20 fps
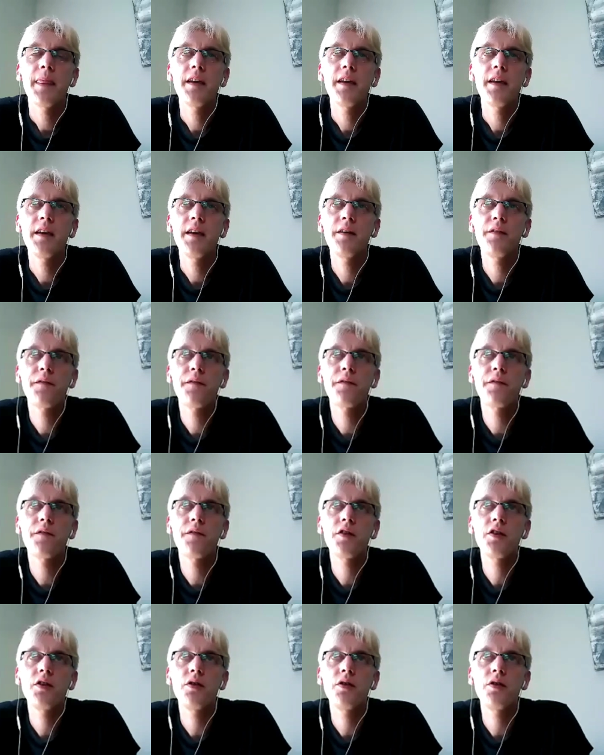If
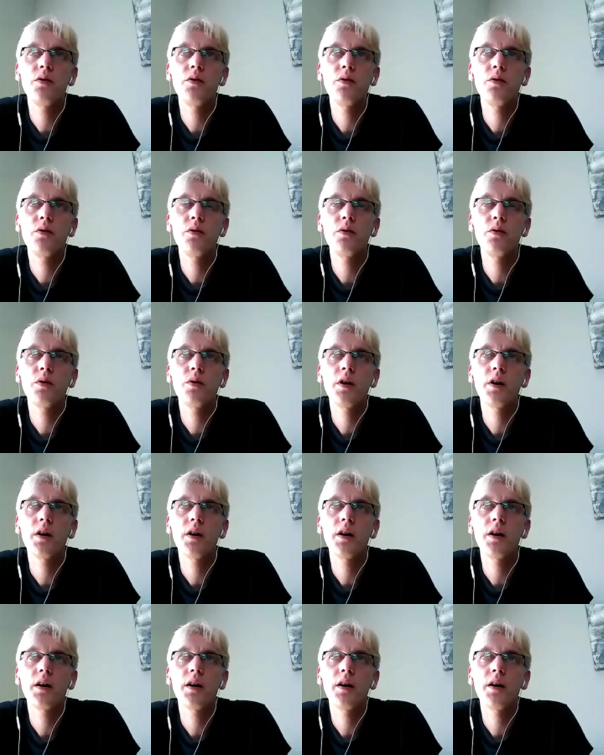you
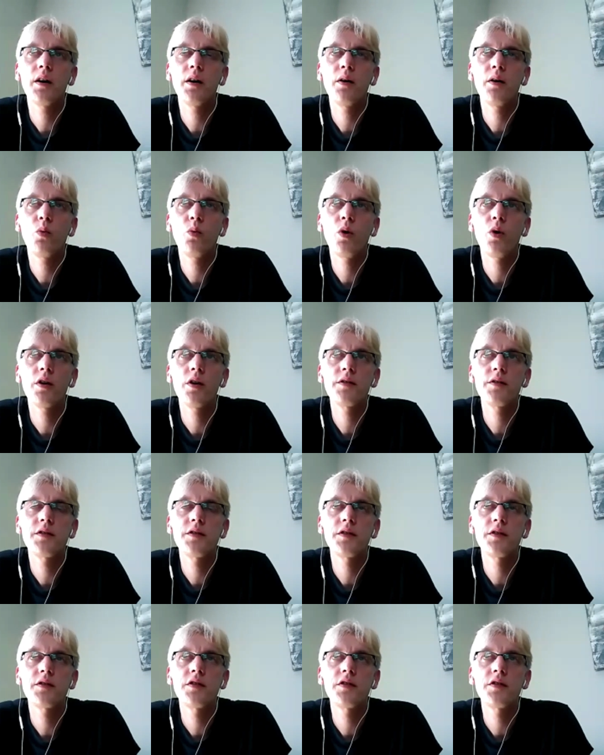
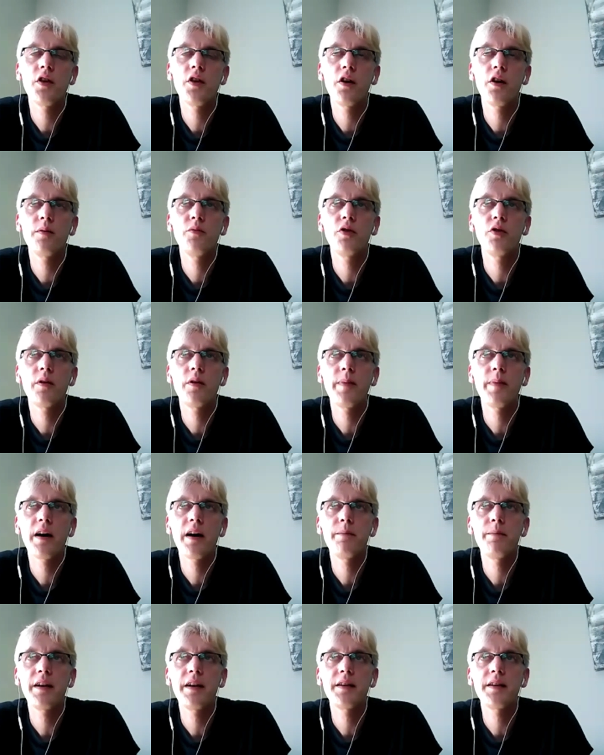wanted to know more
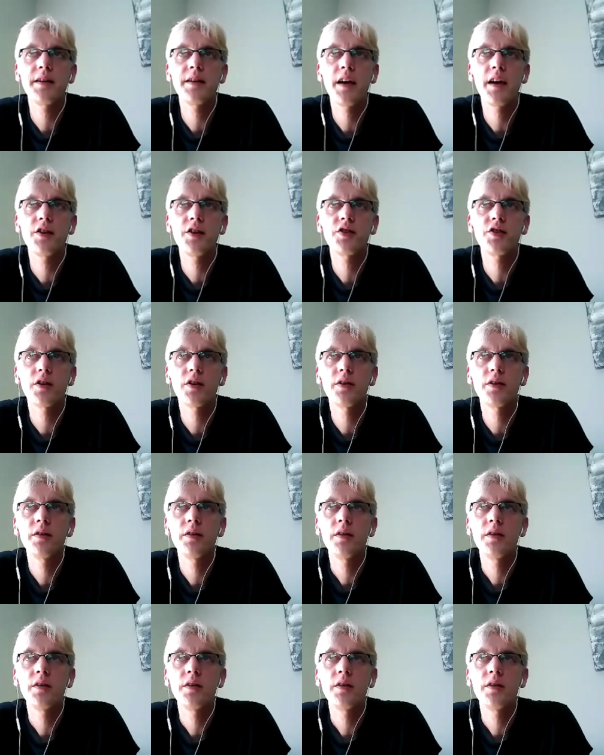about meditation,